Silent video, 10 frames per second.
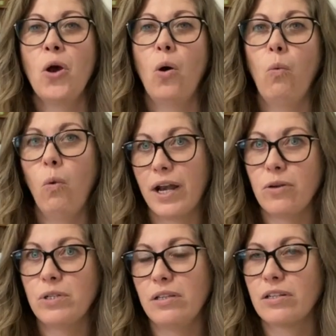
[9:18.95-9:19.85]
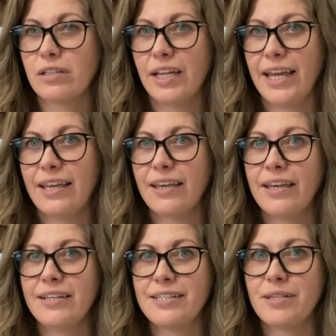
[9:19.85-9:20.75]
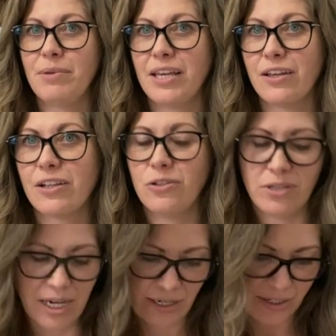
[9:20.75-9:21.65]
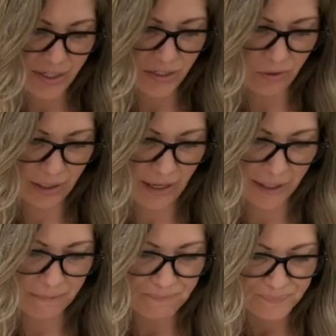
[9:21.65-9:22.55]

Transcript: what it would look like to include that in a storyline.